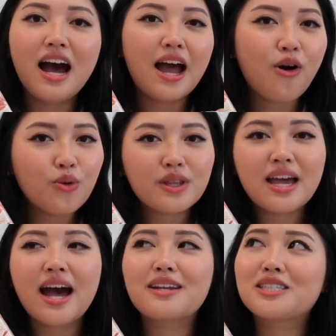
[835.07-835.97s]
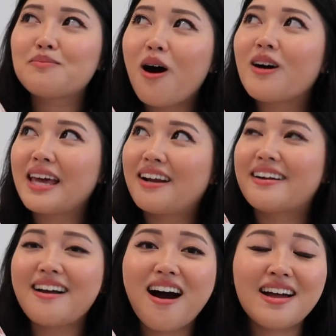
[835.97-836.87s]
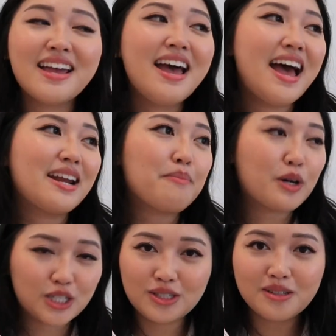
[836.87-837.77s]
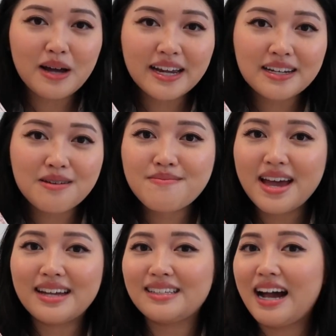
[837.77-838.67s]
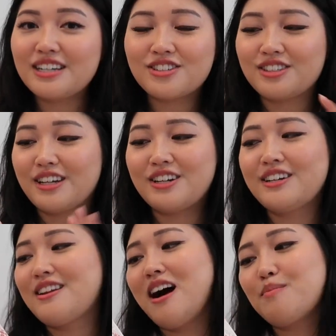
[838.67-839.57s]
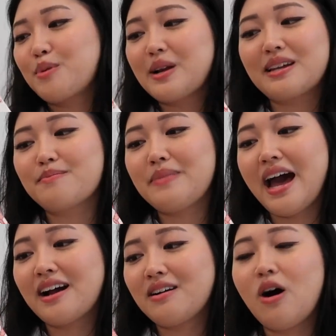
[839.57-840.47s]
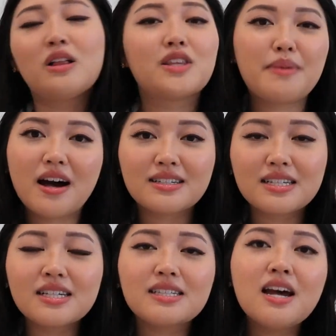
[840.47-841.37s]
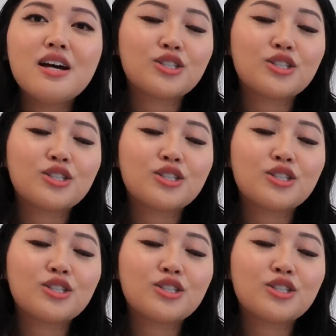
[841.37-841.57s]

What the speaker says: I only had a small carry-on and a personal item, and I just like could not bring back all the boxes.